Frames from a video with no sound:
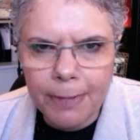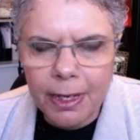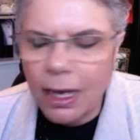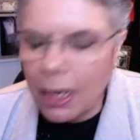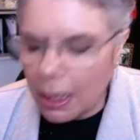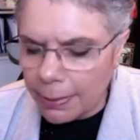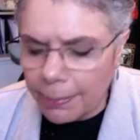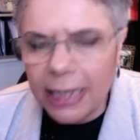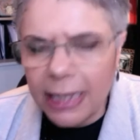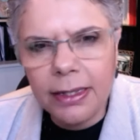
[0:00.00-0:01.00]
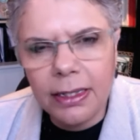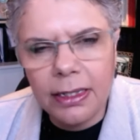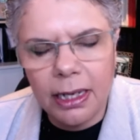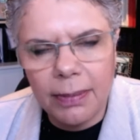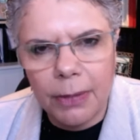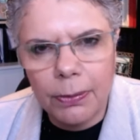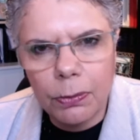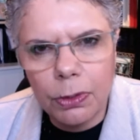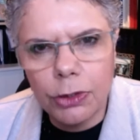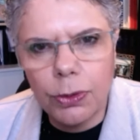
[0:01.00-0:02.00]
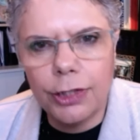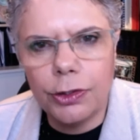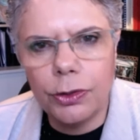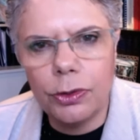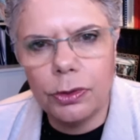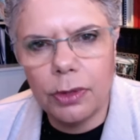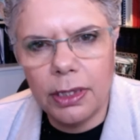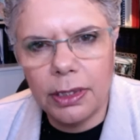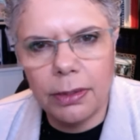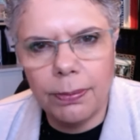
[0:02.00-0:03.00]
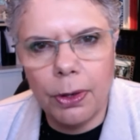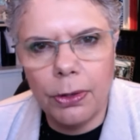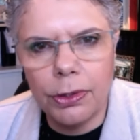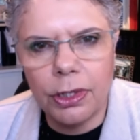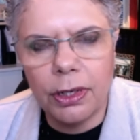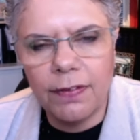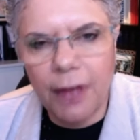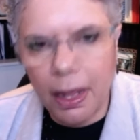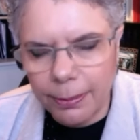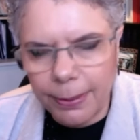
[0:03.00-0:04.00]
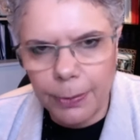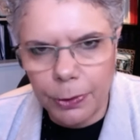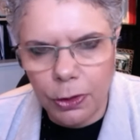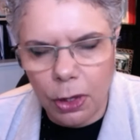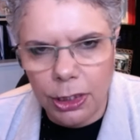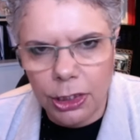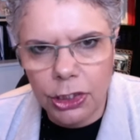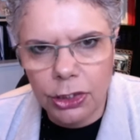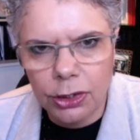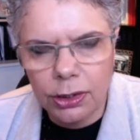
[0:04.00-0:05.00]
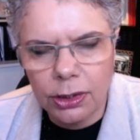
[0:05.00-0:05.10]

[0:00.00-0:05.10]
But back to the dilemma. What do I do as a composer of other people's knowledge